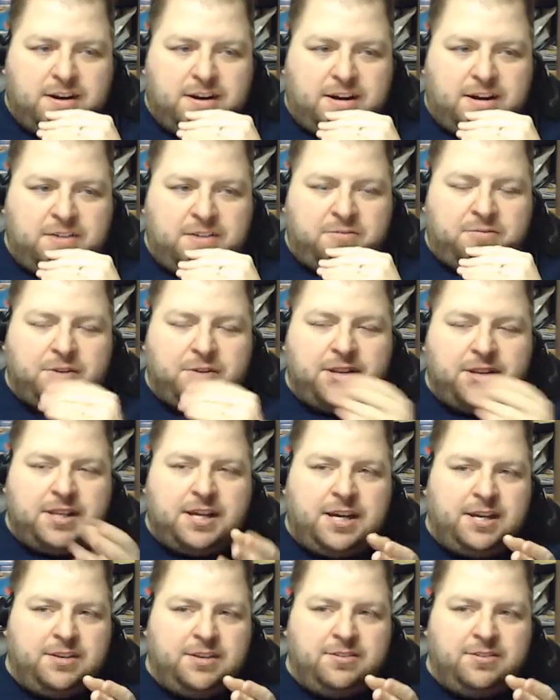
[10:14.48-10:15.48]
I
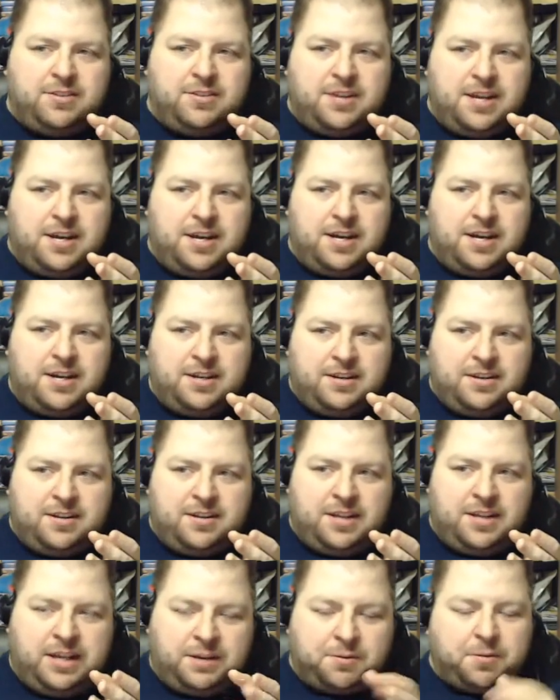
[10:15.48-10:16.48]
realized that
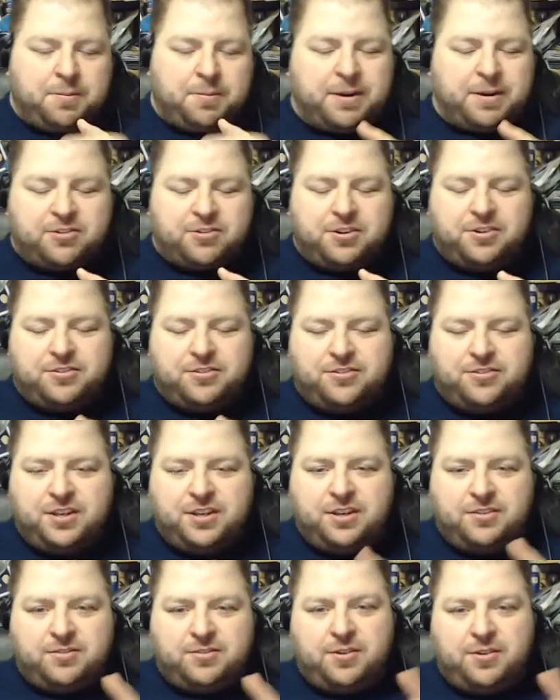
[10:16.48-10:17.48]
go make sure you're
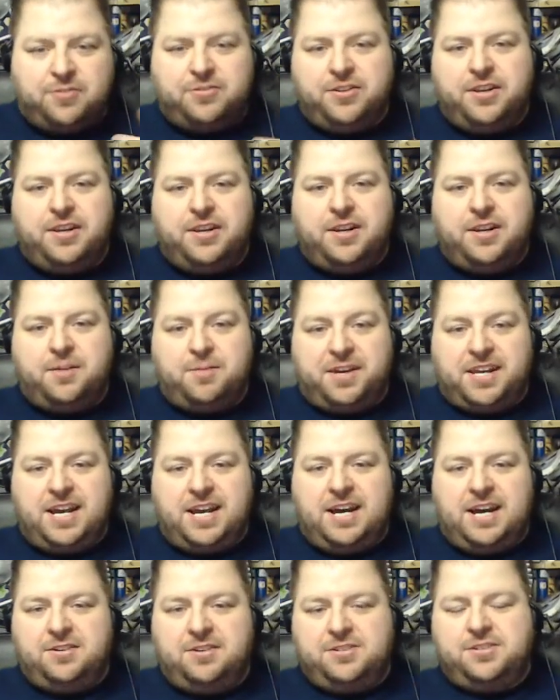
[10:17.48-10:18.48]
seated. So I was sitting on my
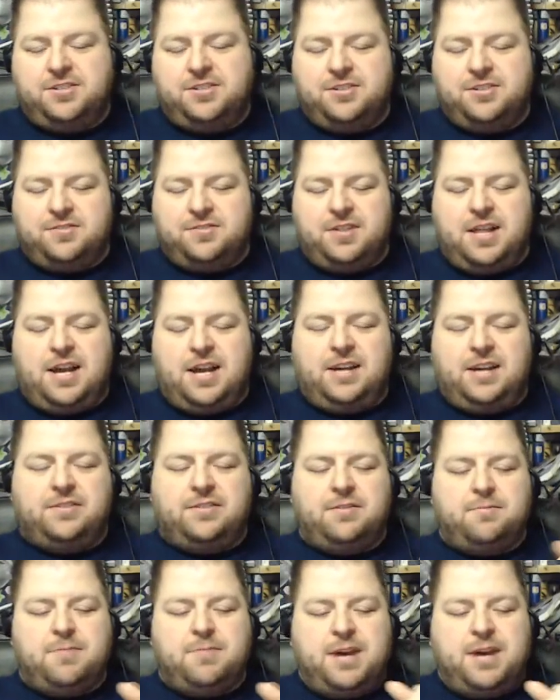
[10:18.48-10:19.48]
couch, just
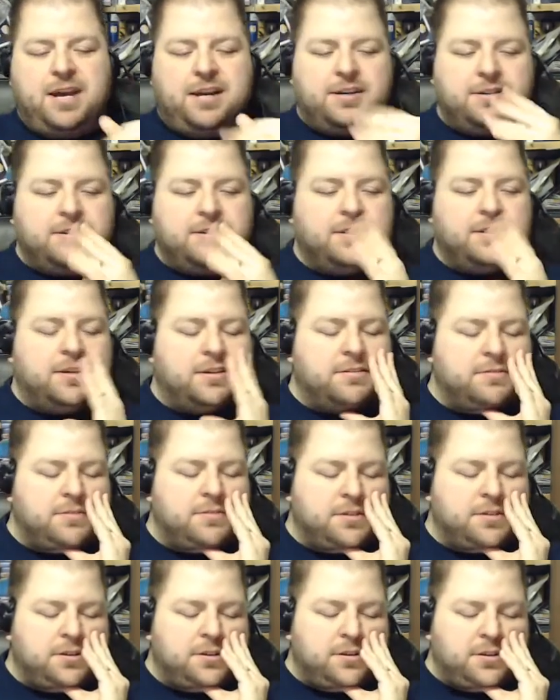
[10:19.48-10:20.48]
relaxed and back, and
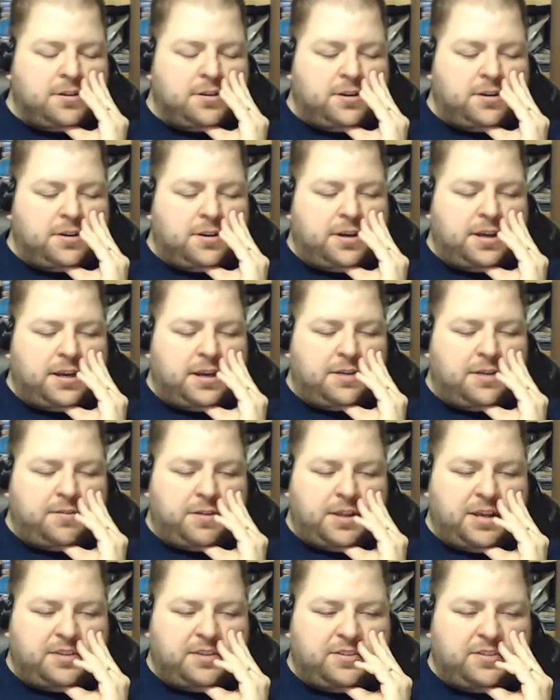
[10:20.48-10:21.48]
I
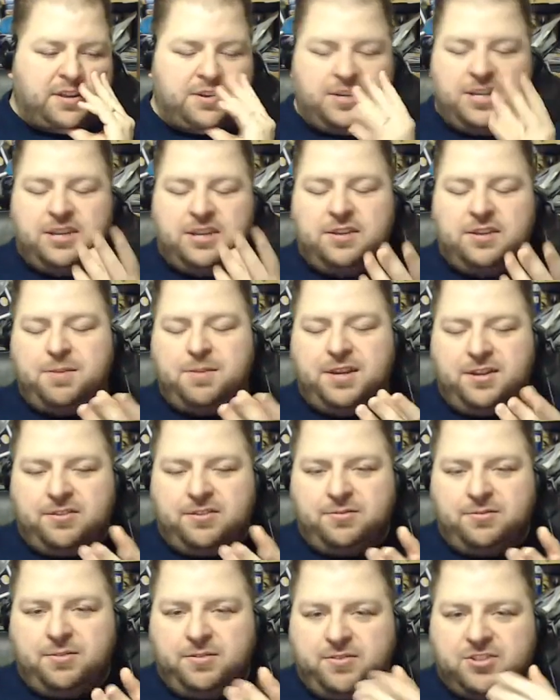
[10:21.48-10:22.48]
realized I needed to be in a
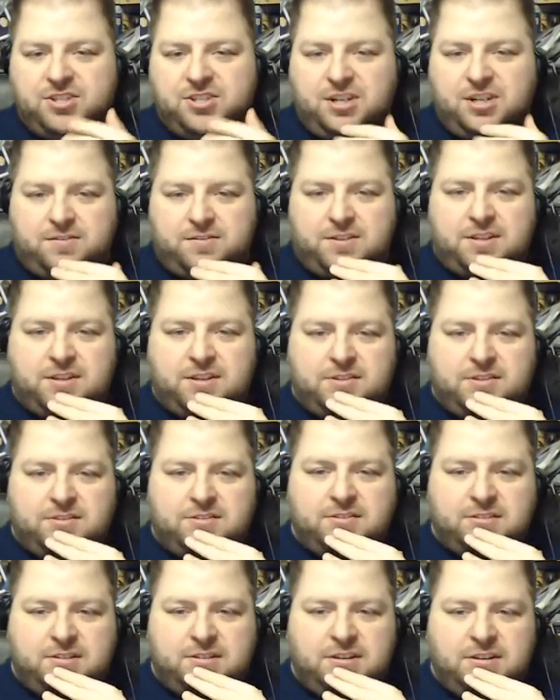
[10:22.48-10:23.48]
swivel chair for
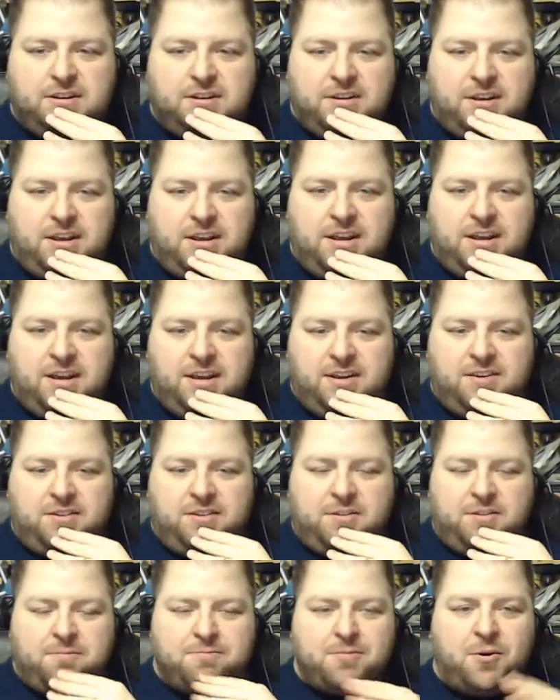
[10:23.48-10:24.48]
this. And
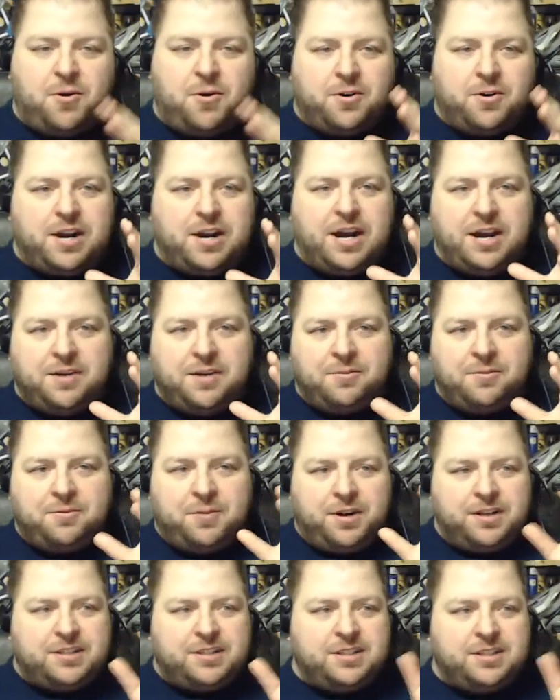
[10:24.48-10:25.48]
the more I
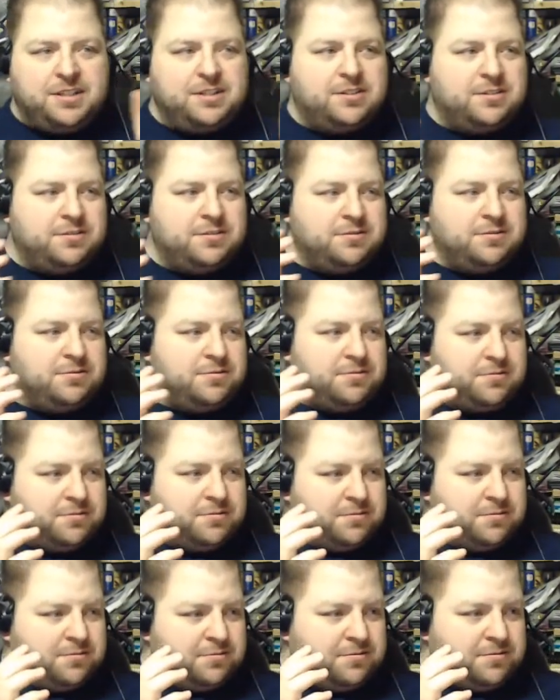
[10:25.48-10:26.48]
wanted to